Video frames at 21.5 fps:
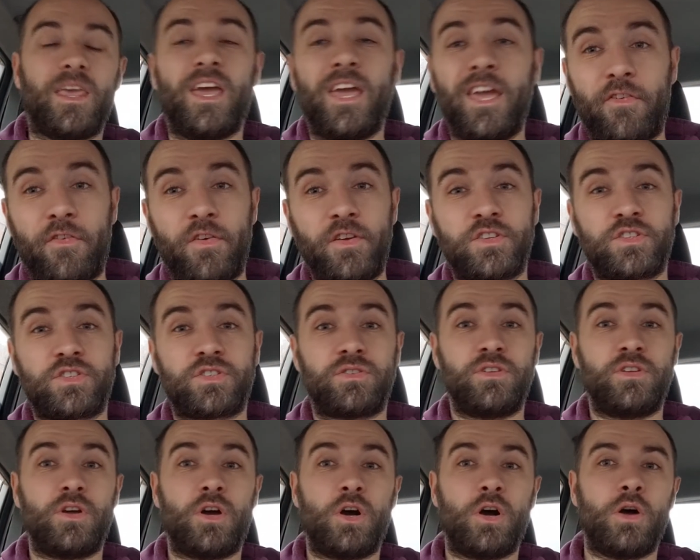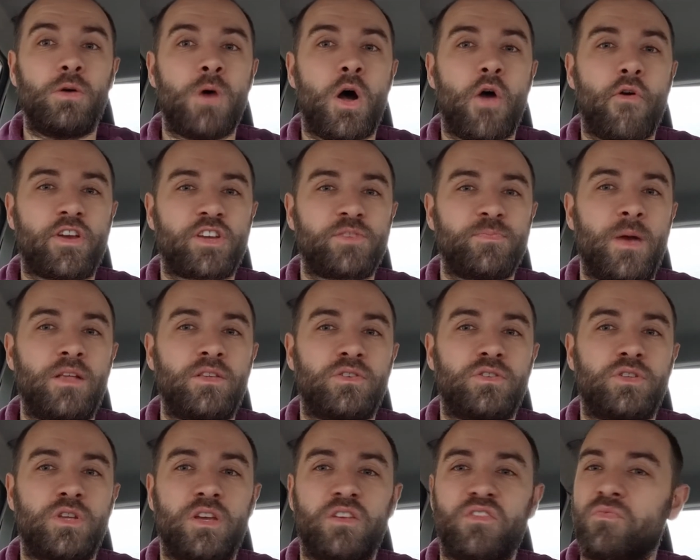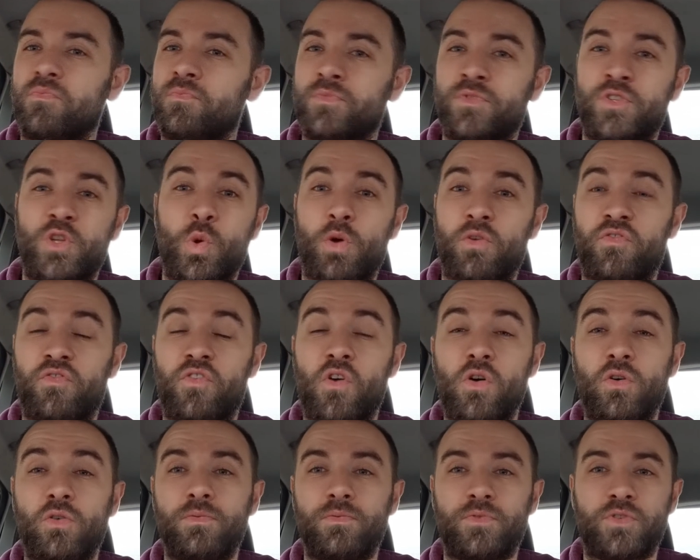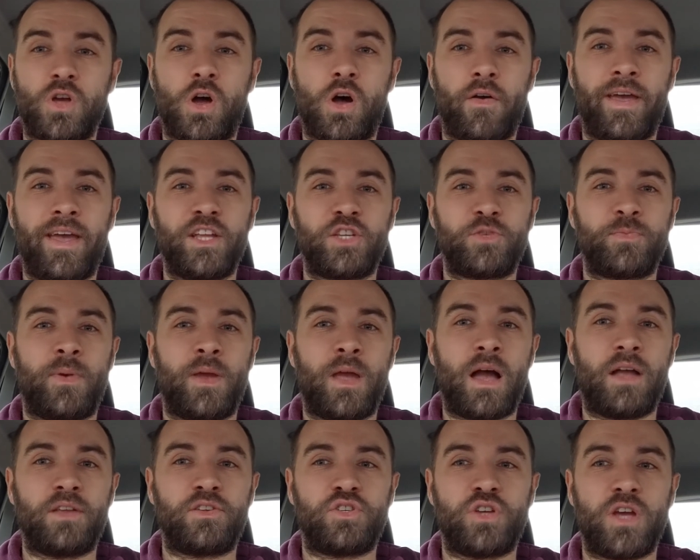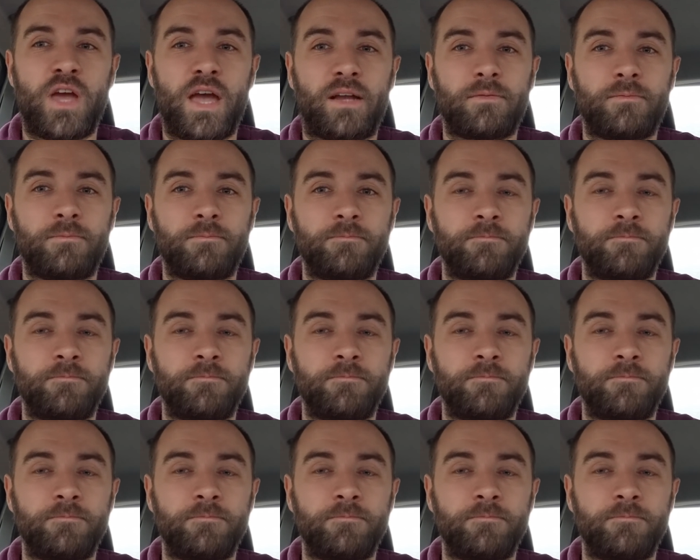If it's, you know, more expensive, do a full sort of HPI check.